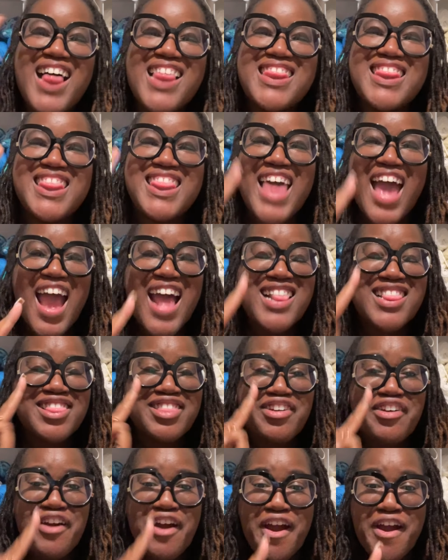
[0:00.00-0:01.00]
That
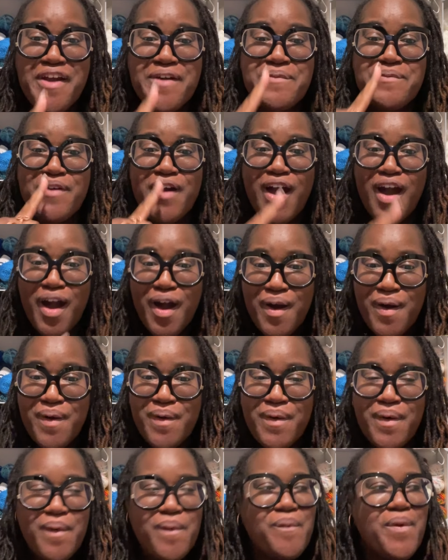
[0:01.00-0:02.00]
third row
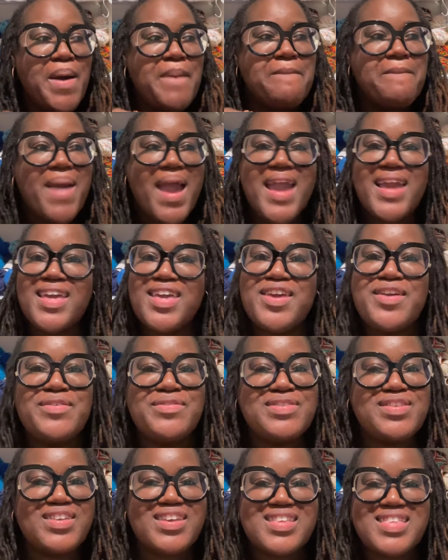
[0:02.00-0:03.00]
will make
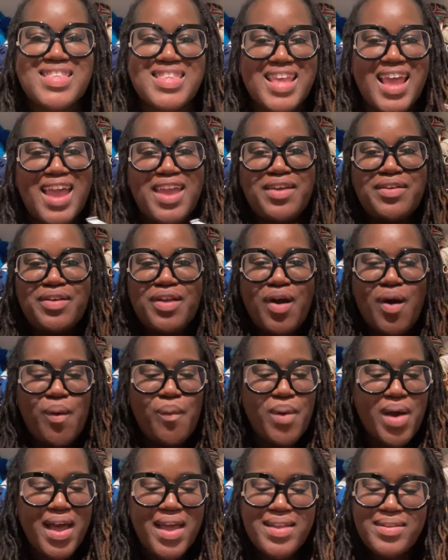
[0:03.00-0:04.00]
you just say, you know
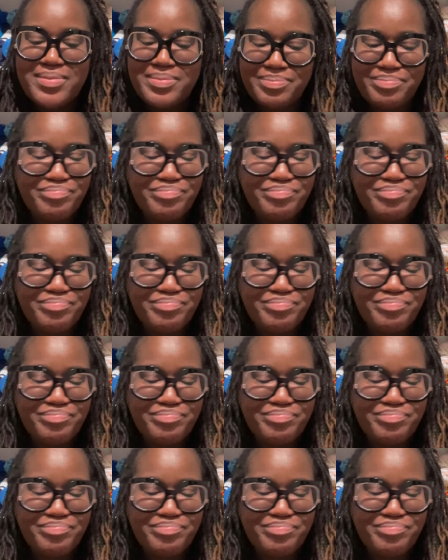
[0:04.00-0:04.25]
what?